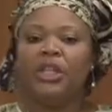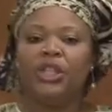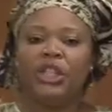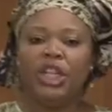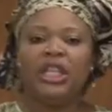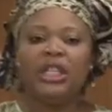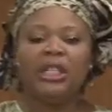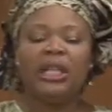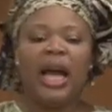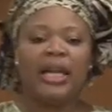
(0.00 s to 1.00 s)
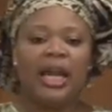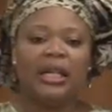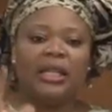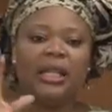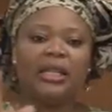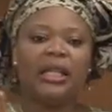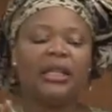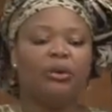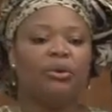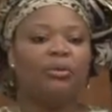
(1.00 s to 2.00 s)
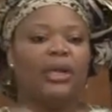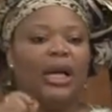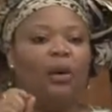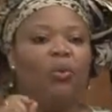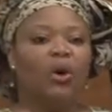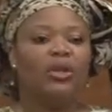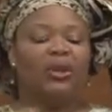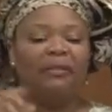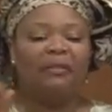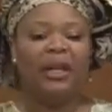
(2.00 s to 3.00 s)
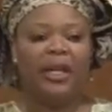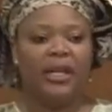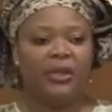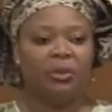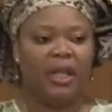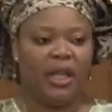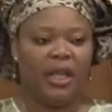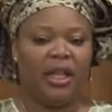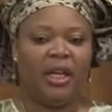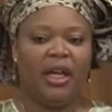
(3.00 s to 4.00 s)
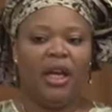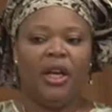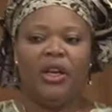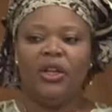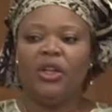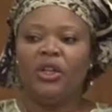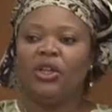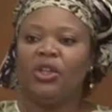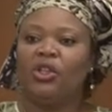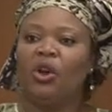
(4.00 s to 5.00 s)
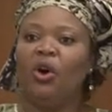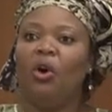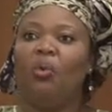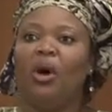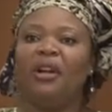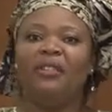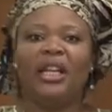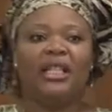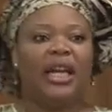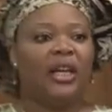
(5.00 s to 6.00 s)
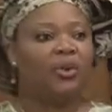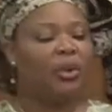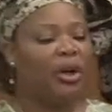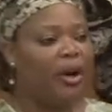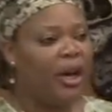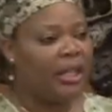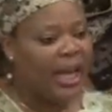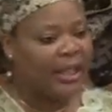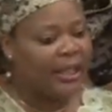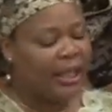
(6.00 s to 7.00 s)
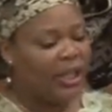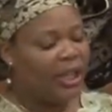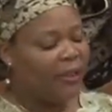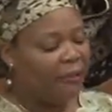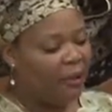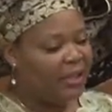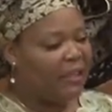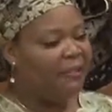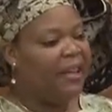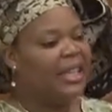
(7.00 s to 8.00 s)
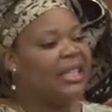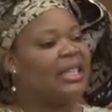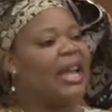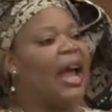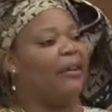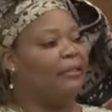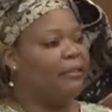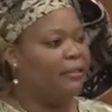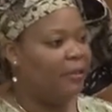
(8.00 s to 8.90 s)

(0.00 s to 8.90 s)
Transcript: She decided this is a group that I want to affiliate with. So on one of the days, we heard that the chief of defense staff